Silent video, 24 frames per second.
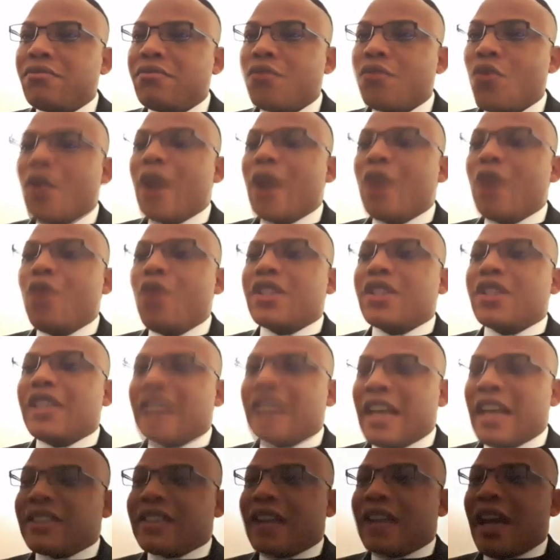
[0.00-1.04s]
When was the
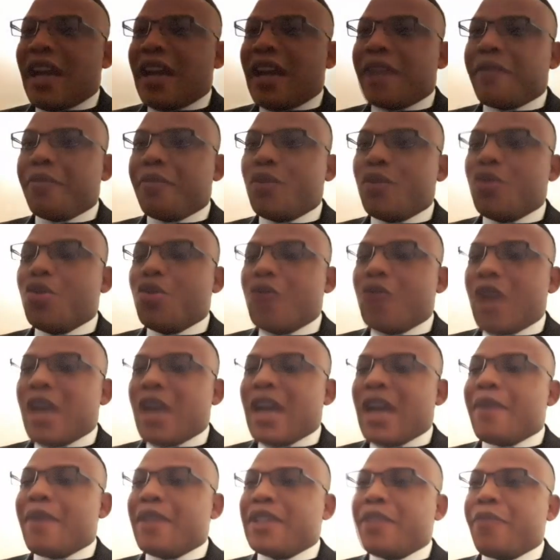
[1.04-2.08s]
last time you heard
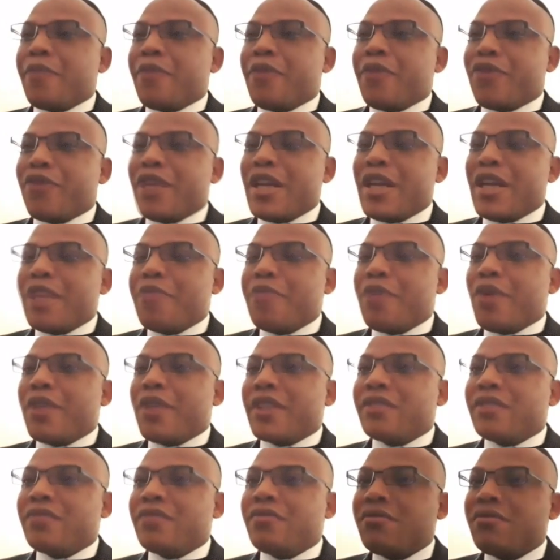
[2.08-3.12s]
about the Fulani
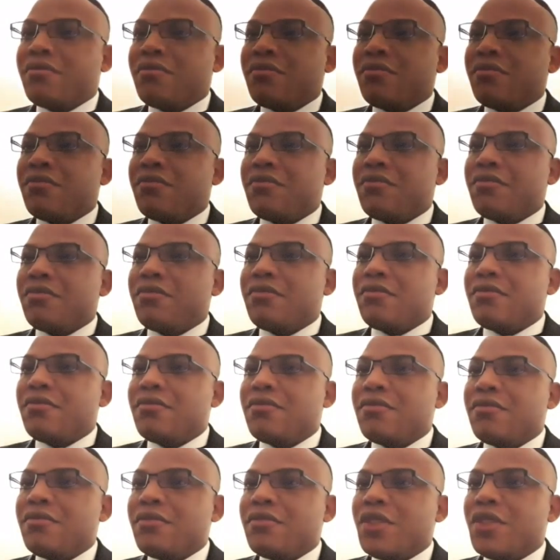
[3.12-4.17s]
poet?
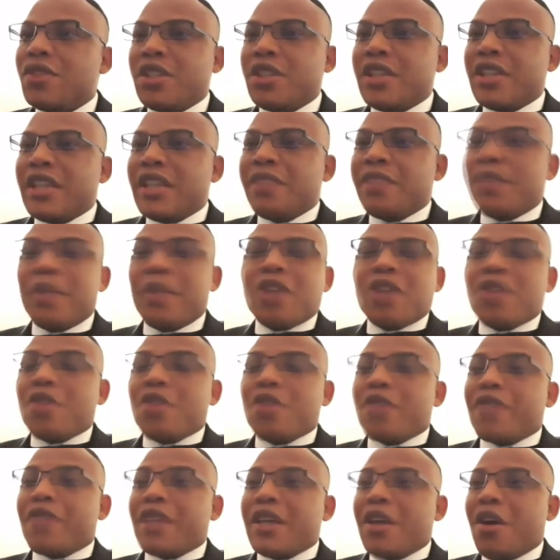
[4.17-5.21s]
Is it because
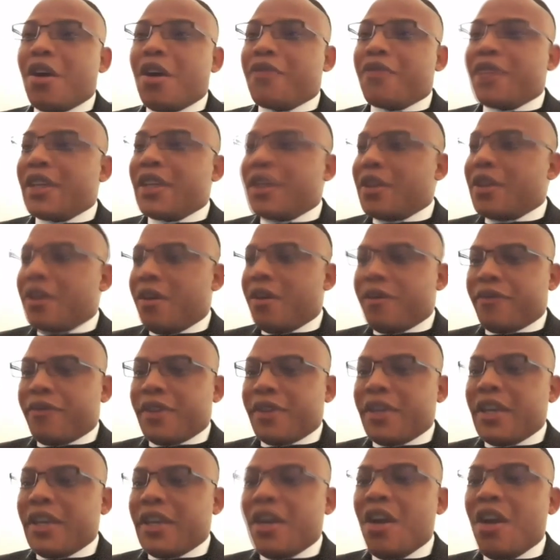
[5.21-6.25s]
of the of the of
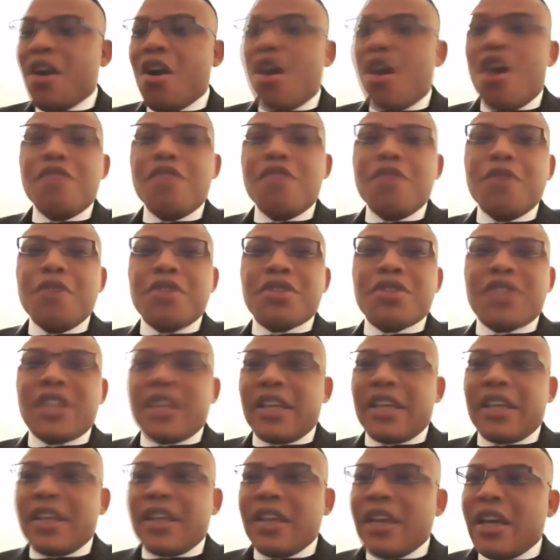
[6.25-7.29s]
the almost
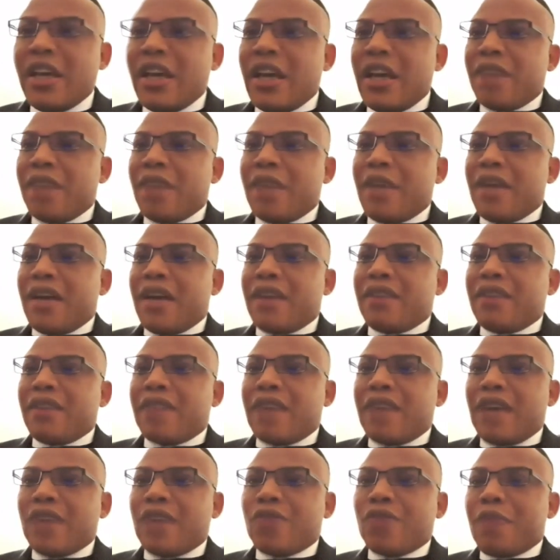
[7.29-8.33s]
the um, uh, uh
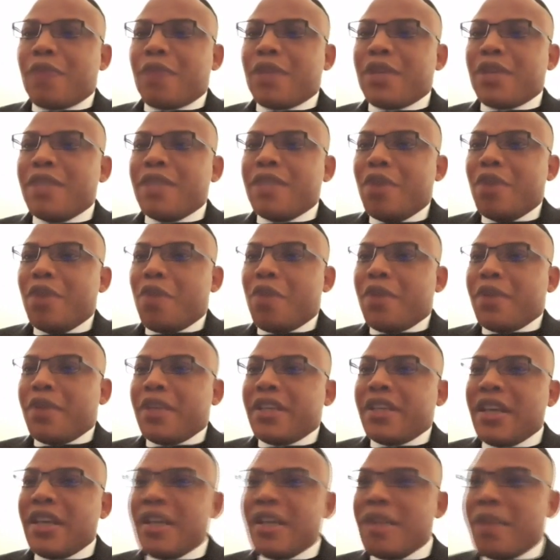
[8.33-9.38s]
how do I put it,
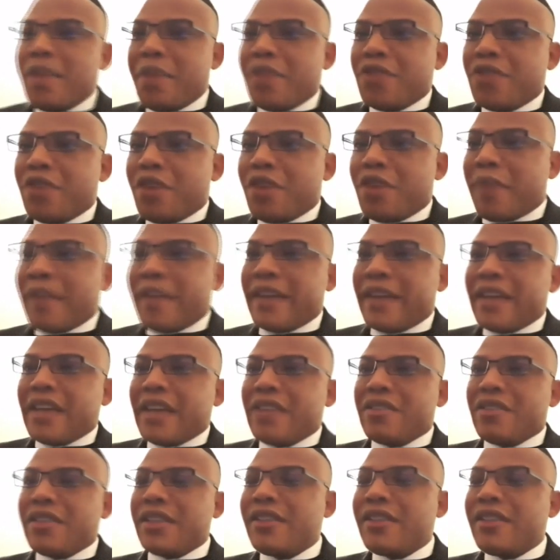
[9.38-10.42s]
monopoly being run by
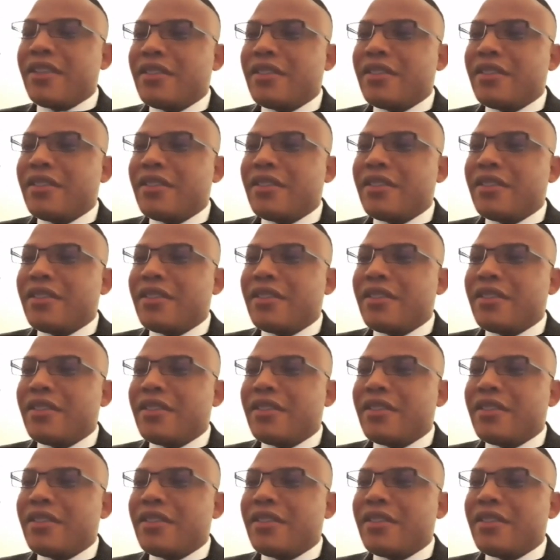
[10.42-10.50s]
Dangote?